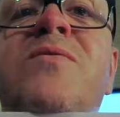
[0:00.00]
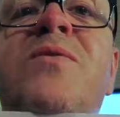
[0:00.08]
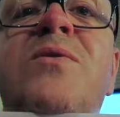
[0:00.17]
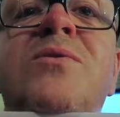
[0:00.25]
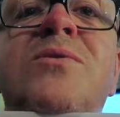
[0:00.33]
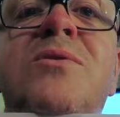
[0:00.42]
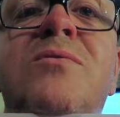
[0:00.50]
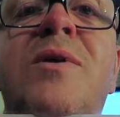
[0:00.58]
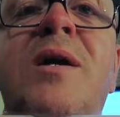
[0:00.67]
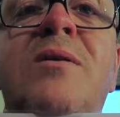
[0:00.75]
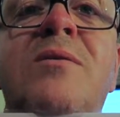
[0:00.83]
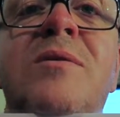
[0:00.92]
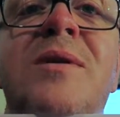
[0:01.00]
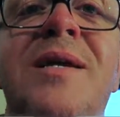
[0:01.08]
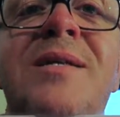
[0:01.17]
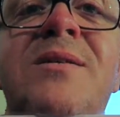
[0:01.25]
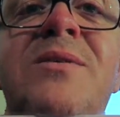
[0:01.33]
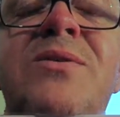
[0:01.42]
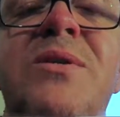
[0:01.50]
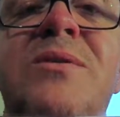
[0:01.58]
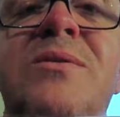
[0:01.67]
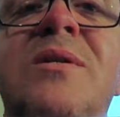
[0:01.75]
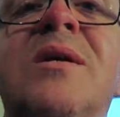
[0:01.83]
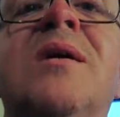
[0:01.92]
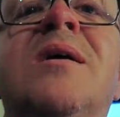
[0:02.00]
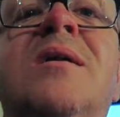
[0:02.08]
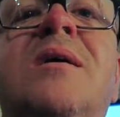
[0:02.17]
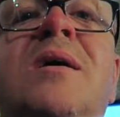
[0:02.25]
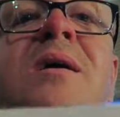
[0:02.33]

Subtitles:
first record, 1969,